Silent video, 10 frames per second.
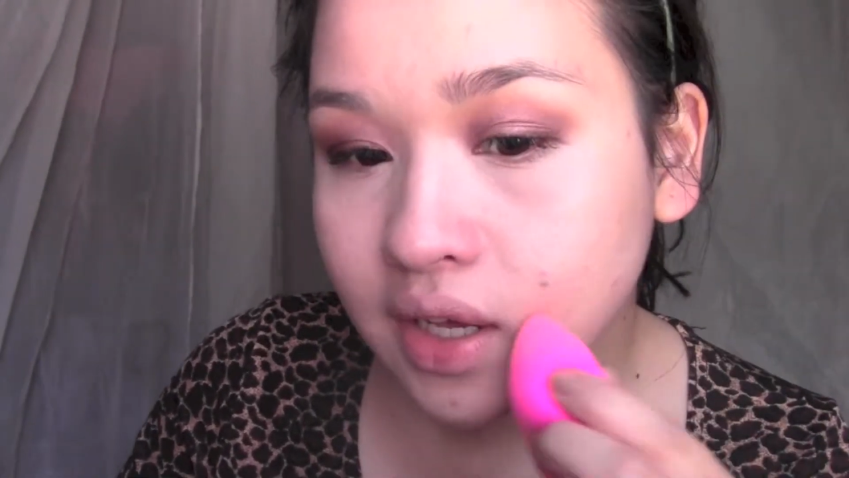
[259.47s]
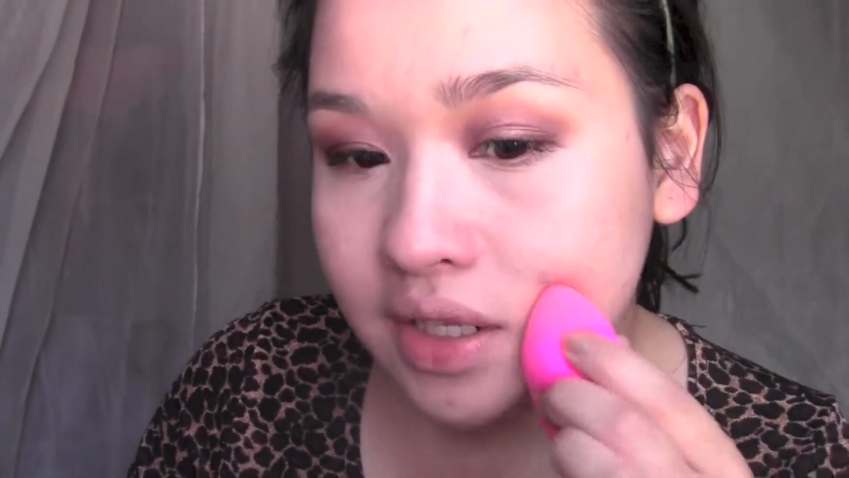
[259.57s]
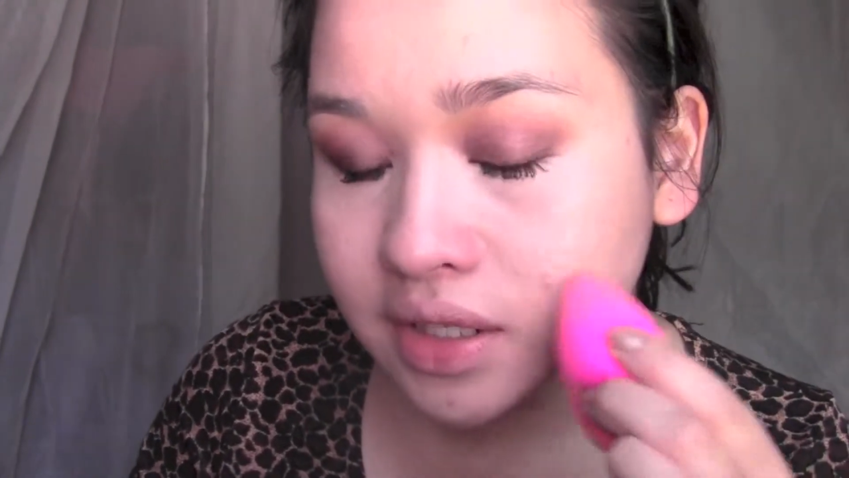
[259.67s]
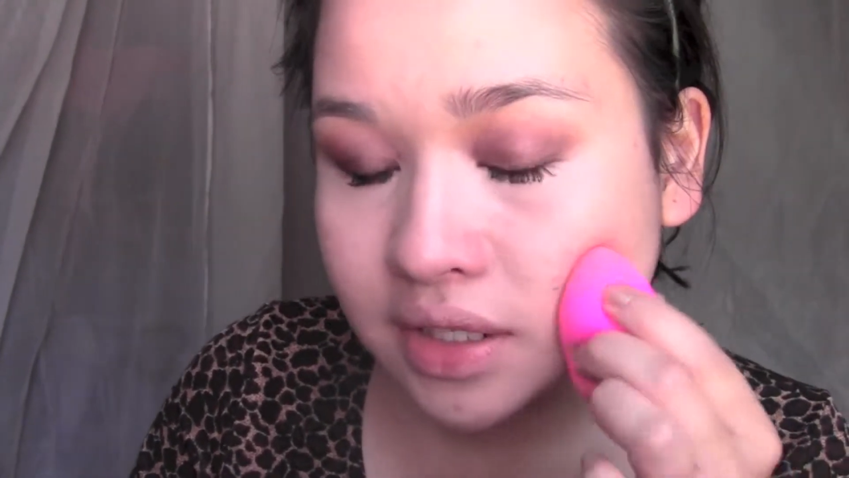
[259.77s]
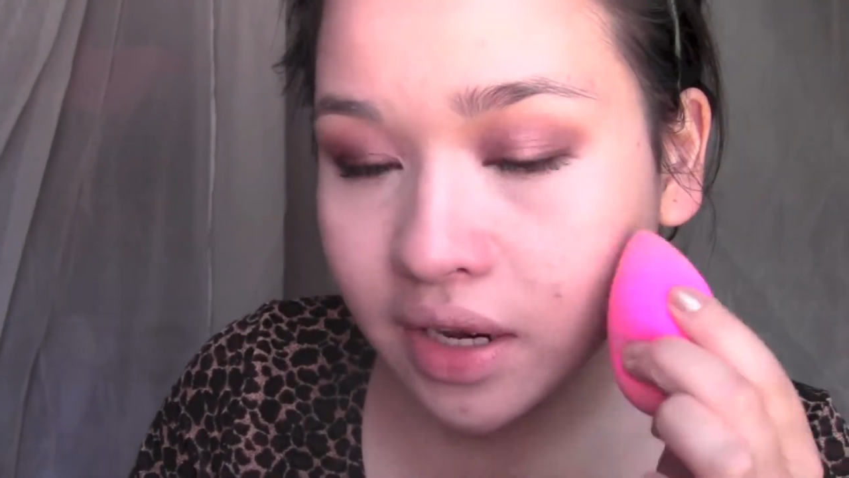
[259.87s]

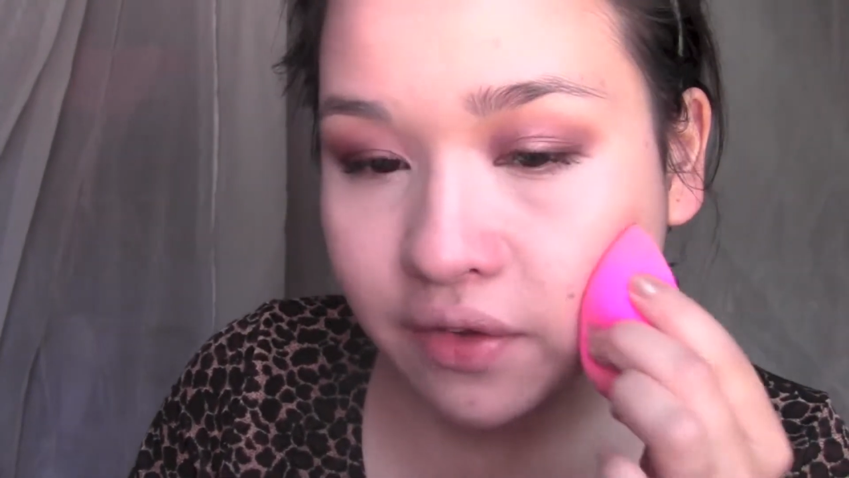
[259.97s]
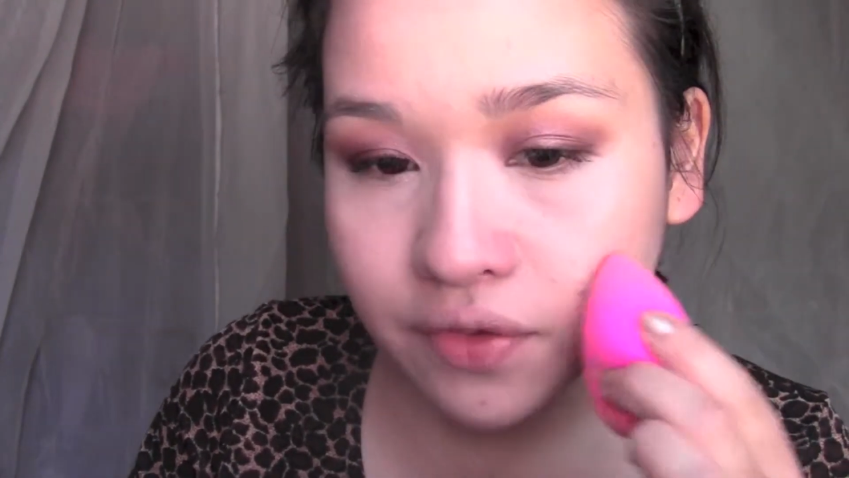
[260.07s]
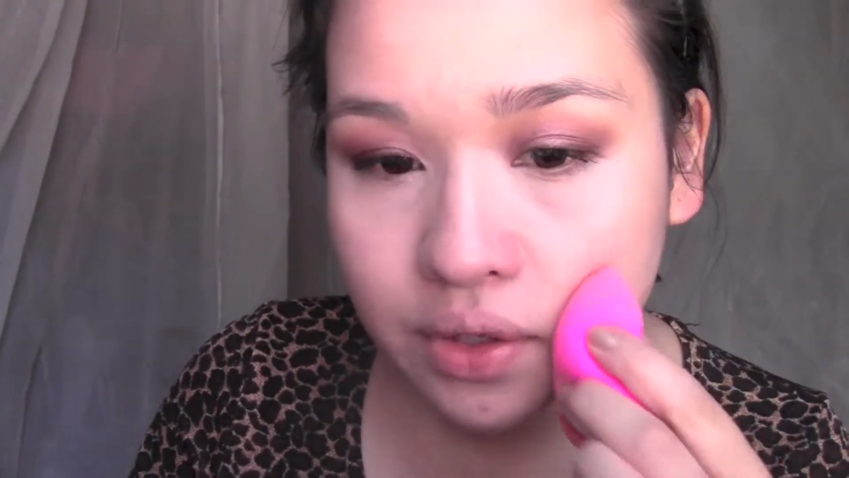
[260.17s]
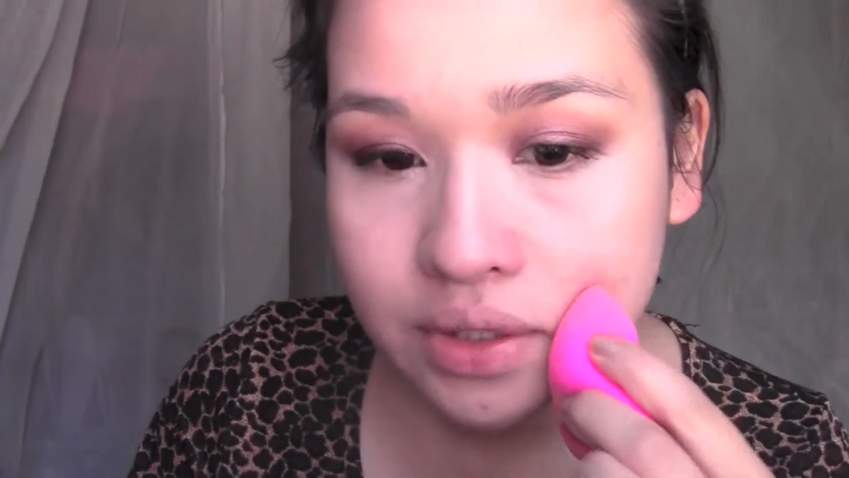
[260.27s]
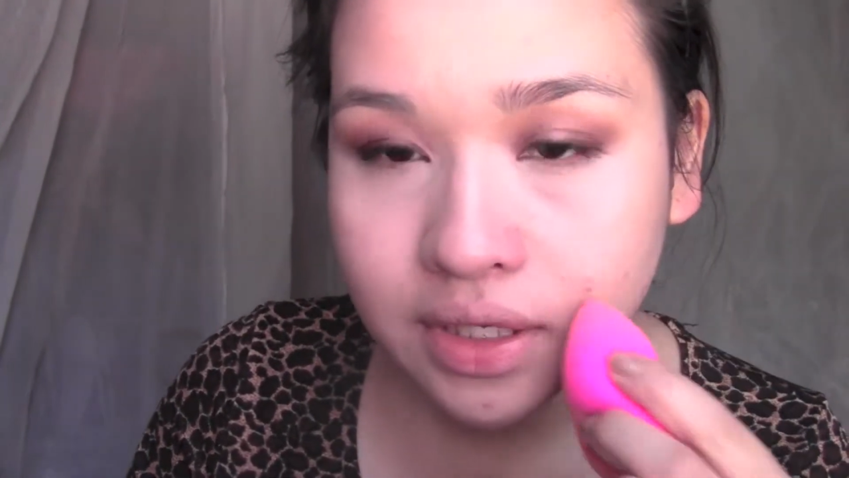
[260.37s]
instead
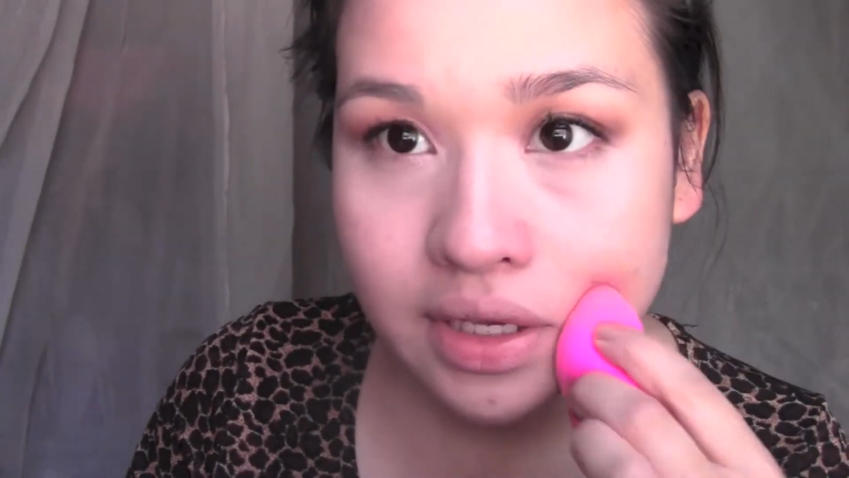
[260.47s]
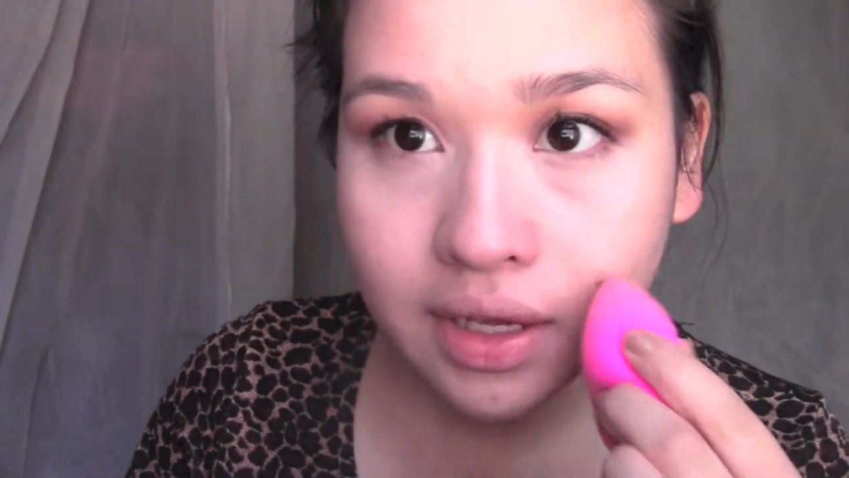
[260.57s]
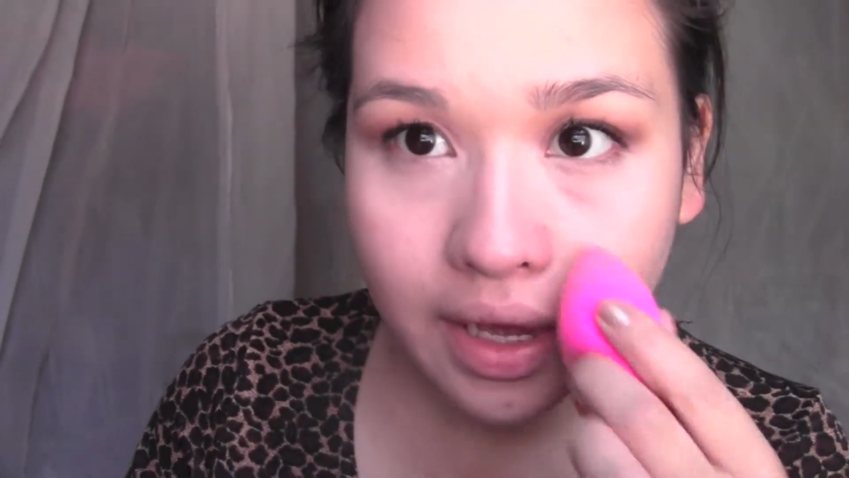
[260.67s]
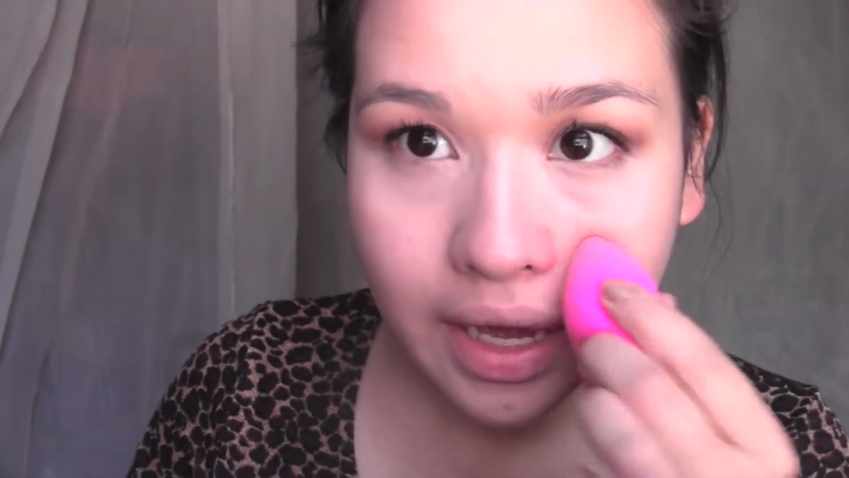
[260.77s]
of using